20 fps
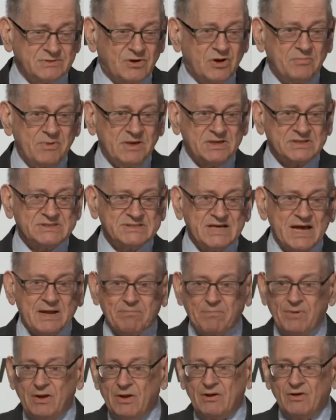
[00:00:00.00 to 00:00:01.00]
Could be a
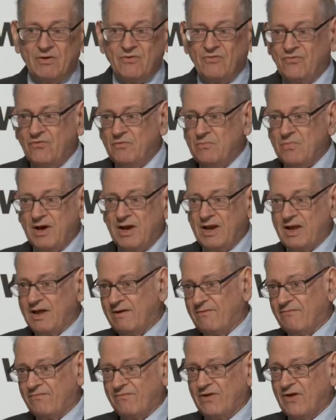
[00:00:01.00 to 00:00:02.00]
set because you might
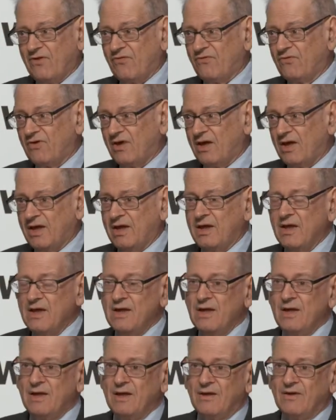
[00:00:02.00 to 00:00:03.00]
have, let's say,
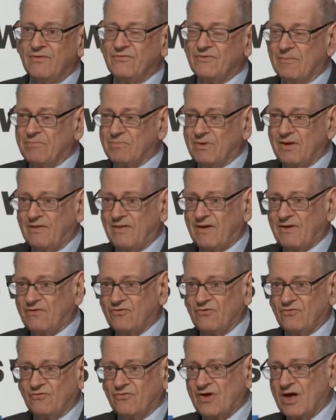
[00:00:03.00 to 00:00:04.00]
something
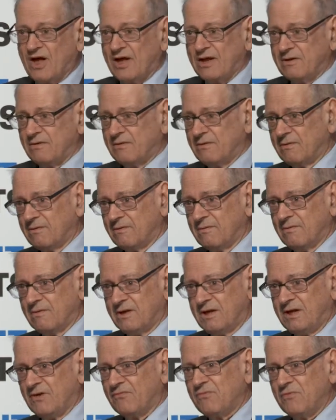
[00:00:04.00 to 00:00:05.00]
that's just got
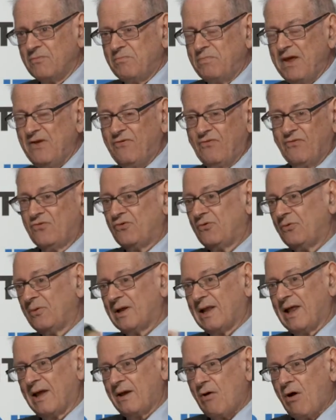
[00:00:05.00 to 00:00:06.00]
different pieces to
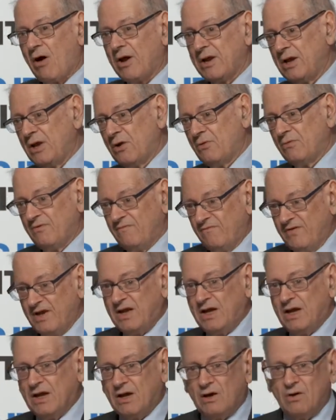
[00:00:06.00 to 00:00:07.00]
it, like audio and
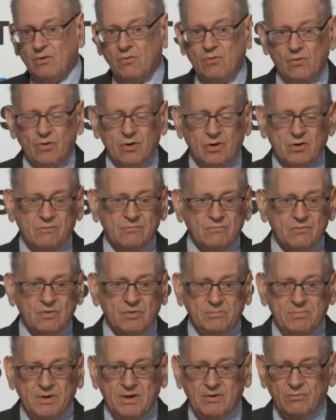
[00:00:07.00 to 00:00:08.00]
video, or it
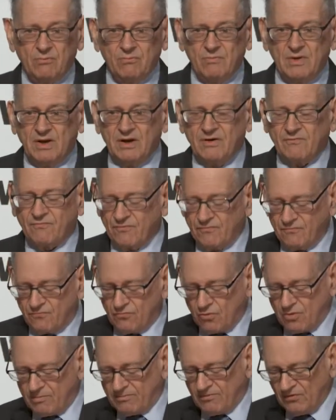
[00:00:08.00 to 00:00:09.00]
could be in different
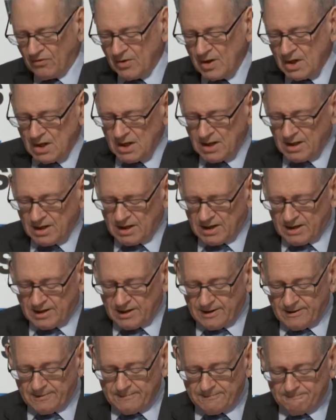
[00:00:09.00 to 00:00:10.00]
forms.
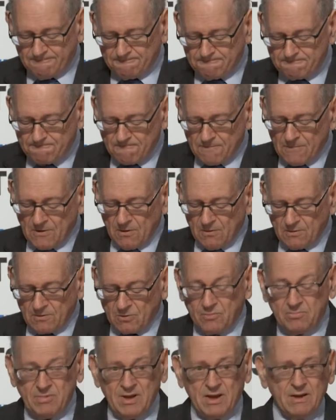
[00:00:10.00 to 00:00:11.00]

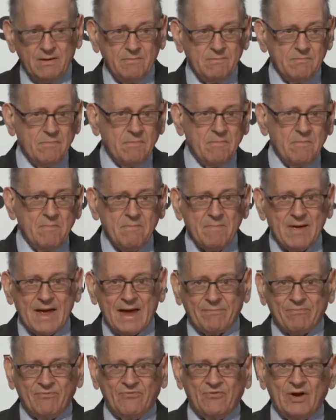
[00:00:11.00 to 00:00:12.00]
Could be
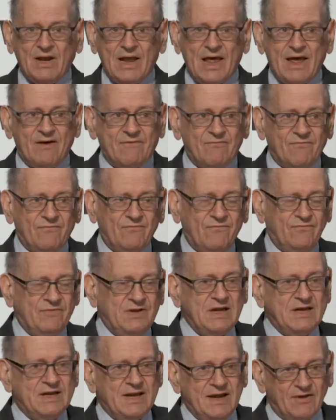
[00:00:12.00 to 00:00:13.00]
maps that have
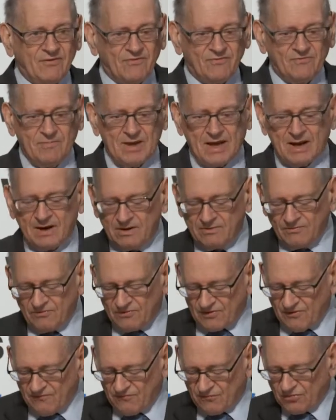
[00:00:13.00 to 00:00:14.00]
details about it and
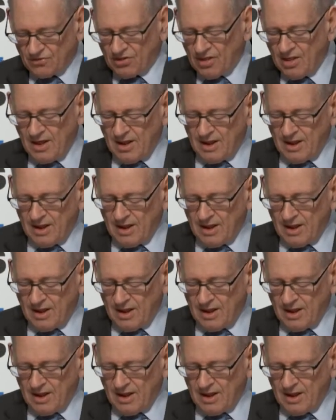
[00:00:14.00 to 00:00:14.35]
so forth.